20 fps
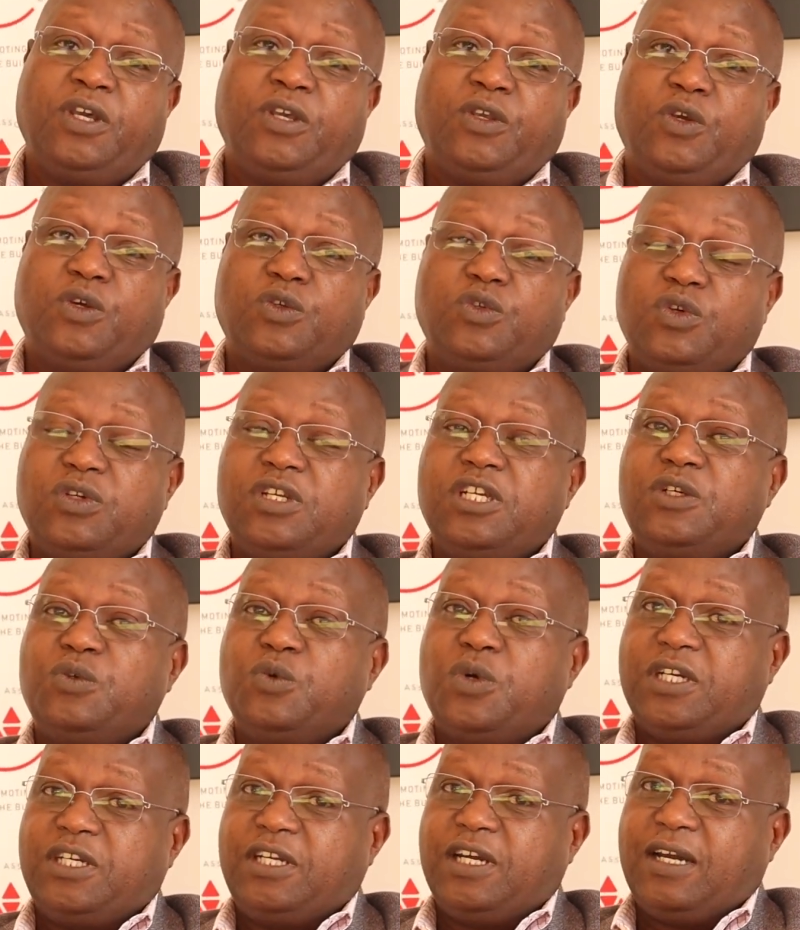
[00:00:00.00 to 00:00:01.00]
You also need
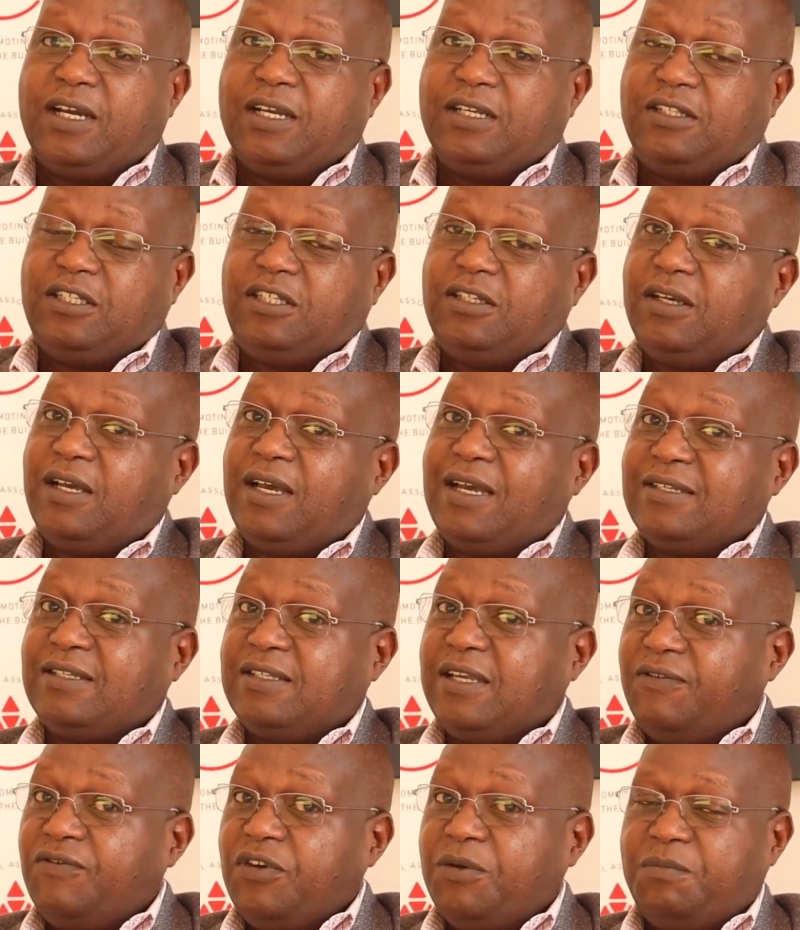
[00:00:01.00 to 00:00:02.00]
to attach a
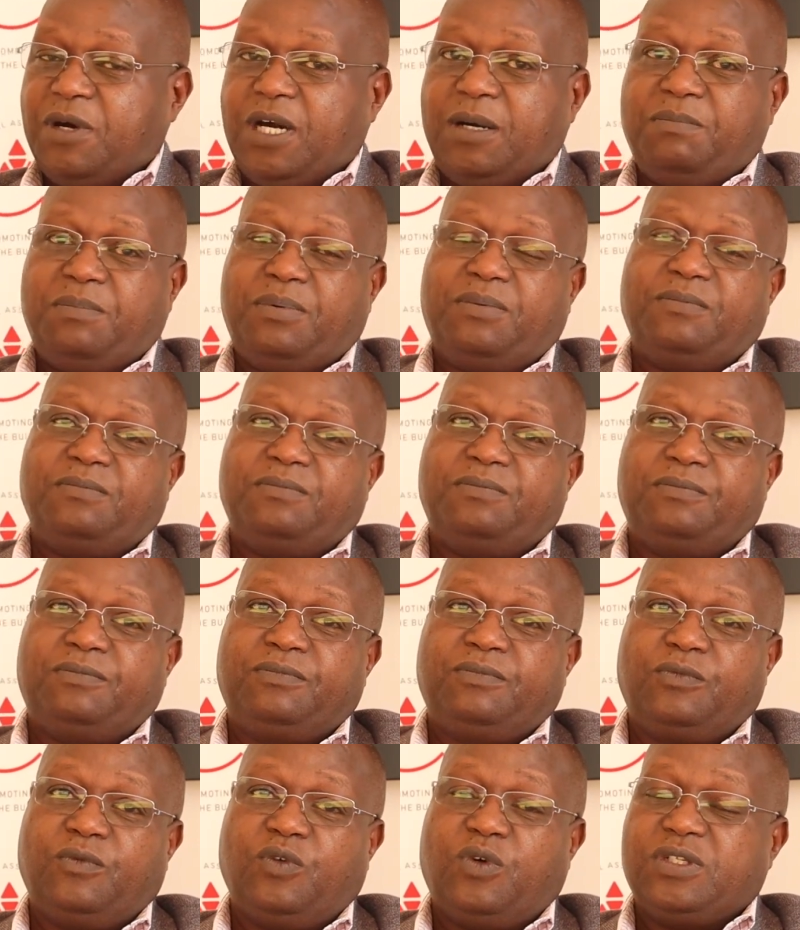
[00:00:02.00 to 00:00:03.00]
survey map
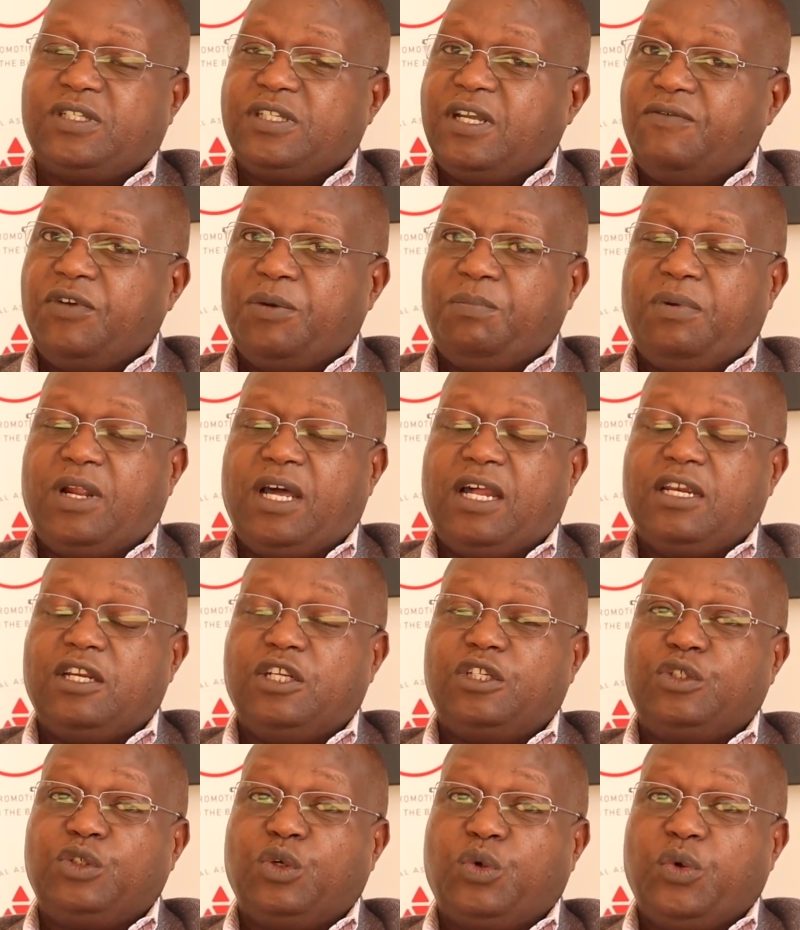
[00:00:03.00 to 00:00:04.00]
or survey plan
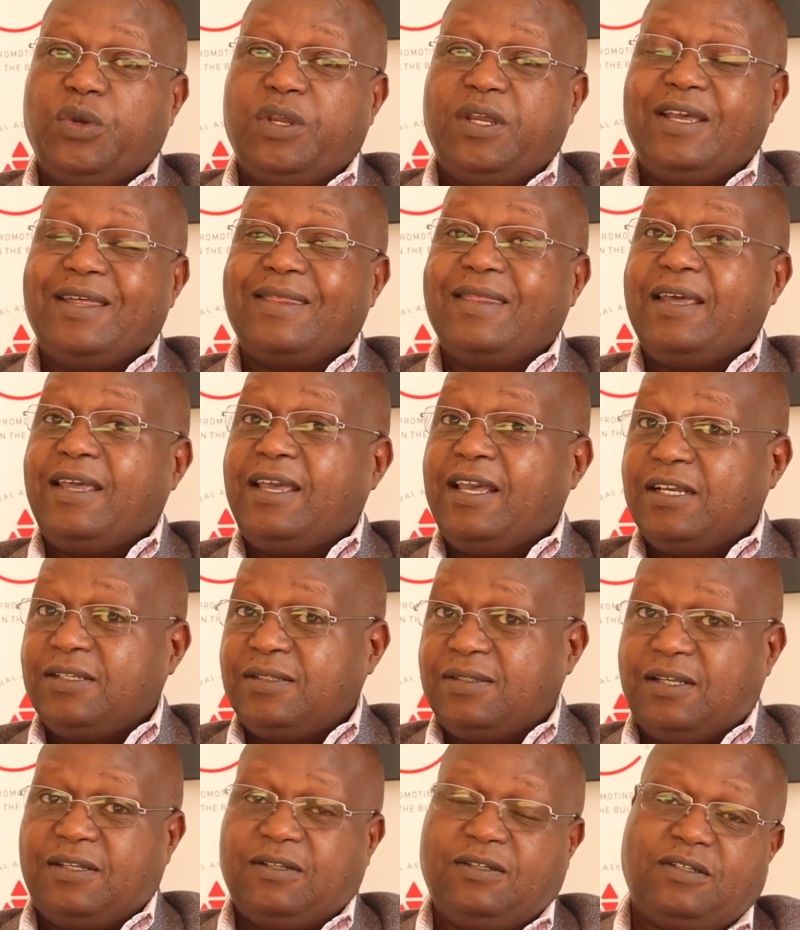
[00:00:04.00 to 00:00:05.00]
showing the
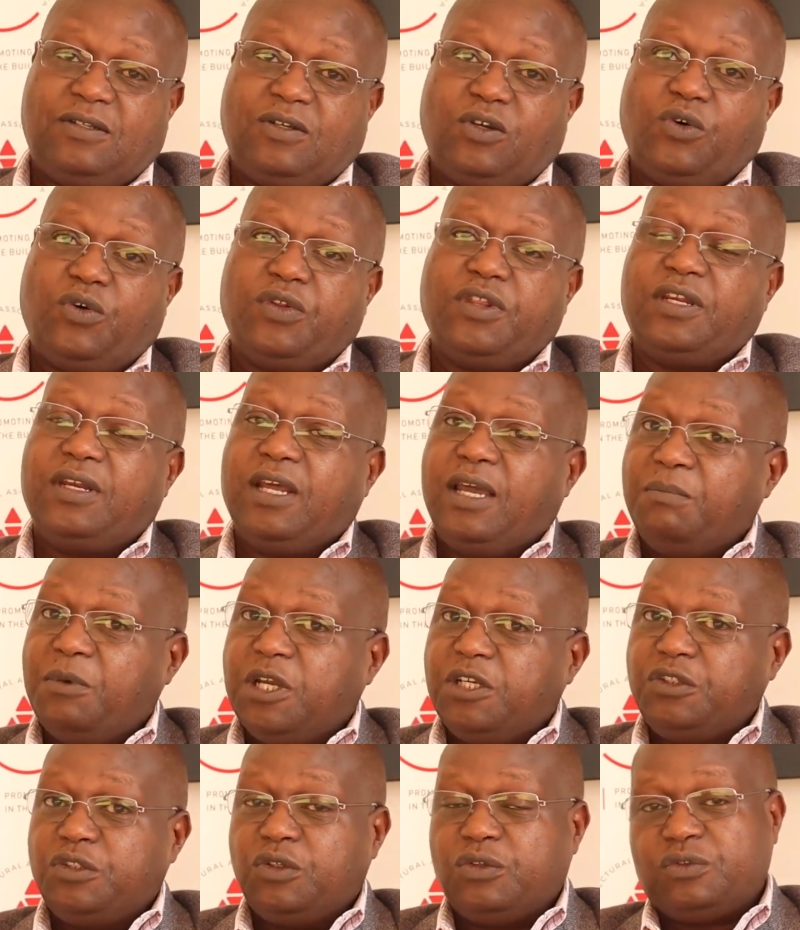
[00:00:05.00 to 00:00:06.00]
extent or the
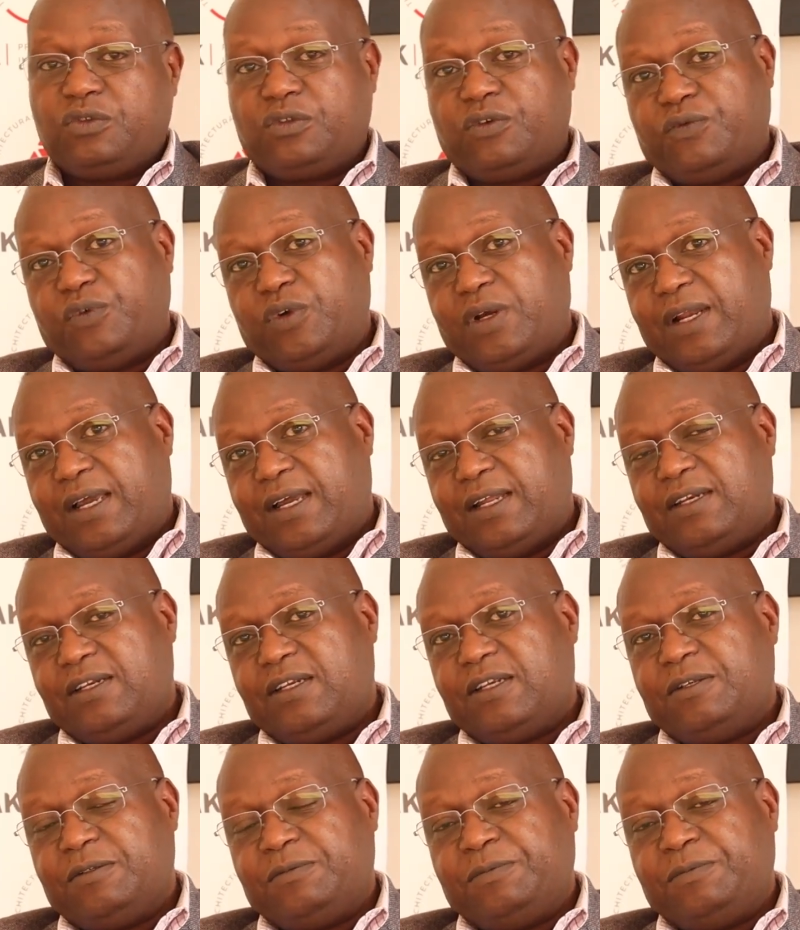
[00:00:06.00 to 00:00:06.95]
dimensions of your land.